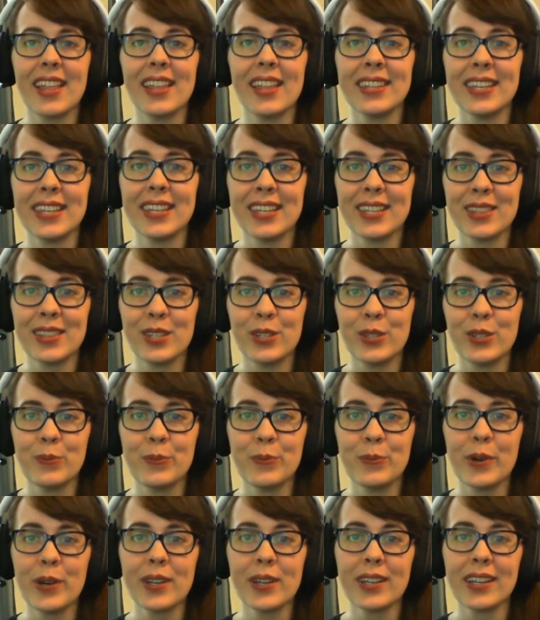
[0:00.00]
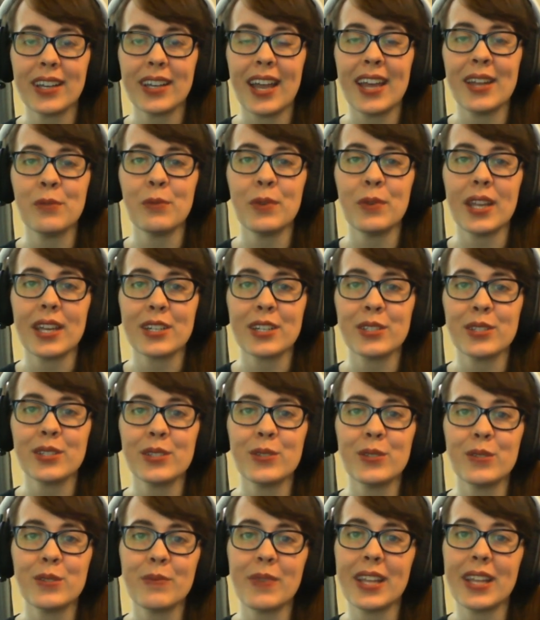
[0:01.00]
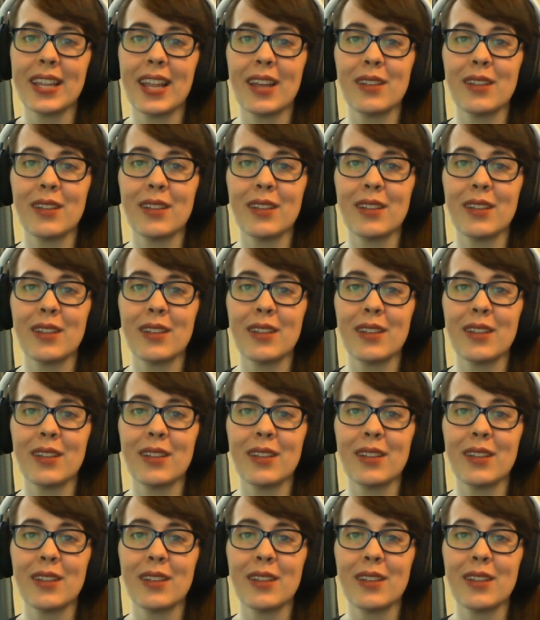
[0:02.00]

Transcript: they get the new book, and we actually do mail